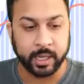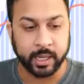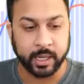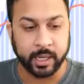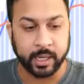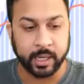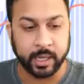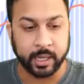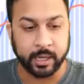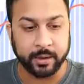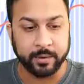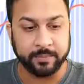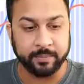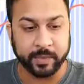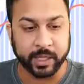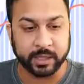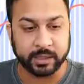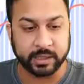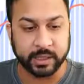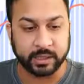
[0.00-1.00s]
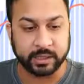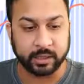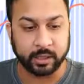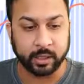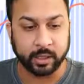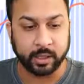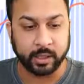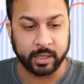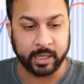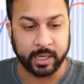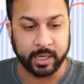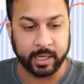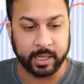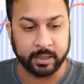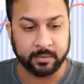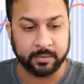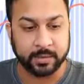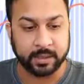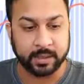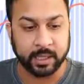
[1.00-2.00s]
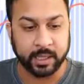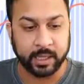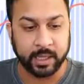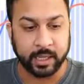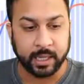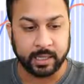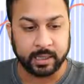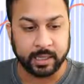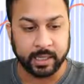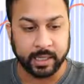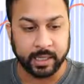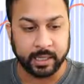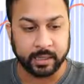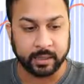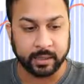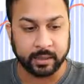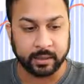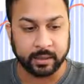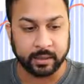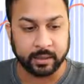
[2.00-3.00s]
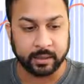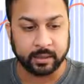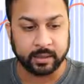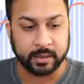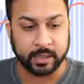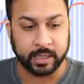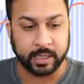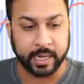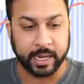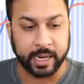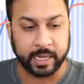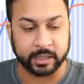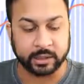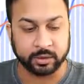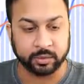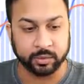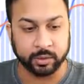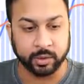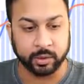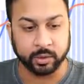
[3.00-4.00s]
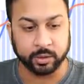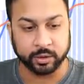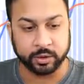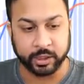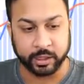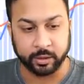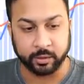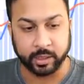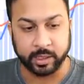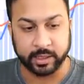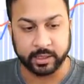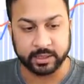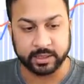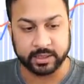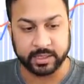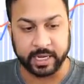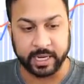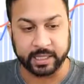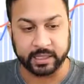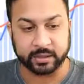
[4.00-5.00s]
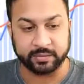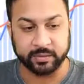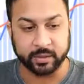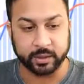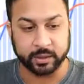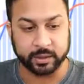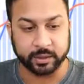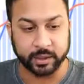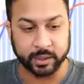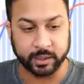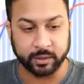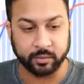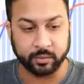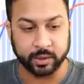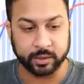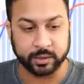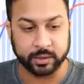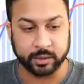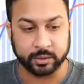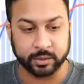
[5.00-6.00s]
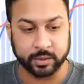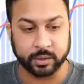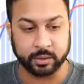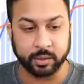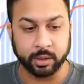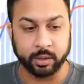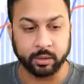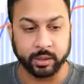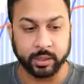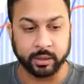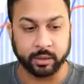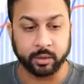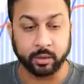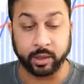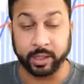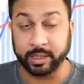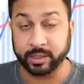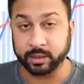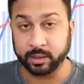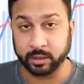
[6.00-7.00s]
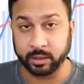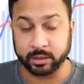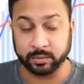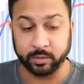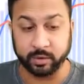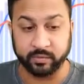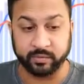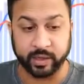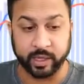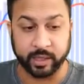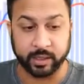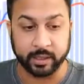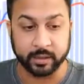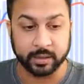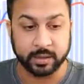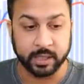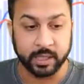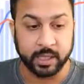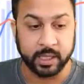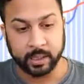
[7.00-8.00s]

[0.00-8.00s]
It sets certain names, and then there's the actual generating stats function, which goes through and creates our smooth values.